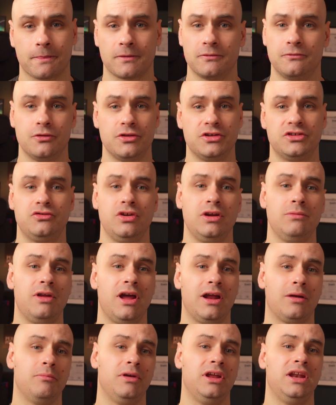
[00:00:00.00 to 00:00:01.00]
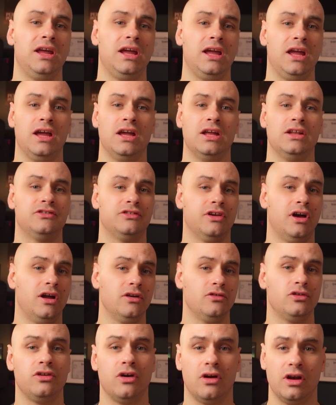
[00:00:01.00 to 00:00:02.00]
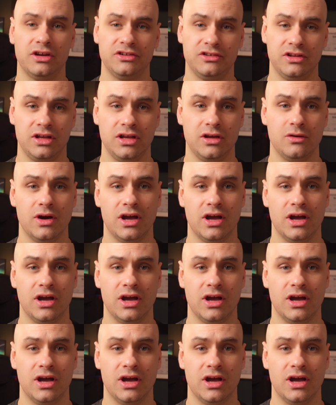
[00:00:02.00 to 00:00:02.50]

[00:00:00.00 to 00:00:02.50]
For the Streamdeck Mini, it's $100 in the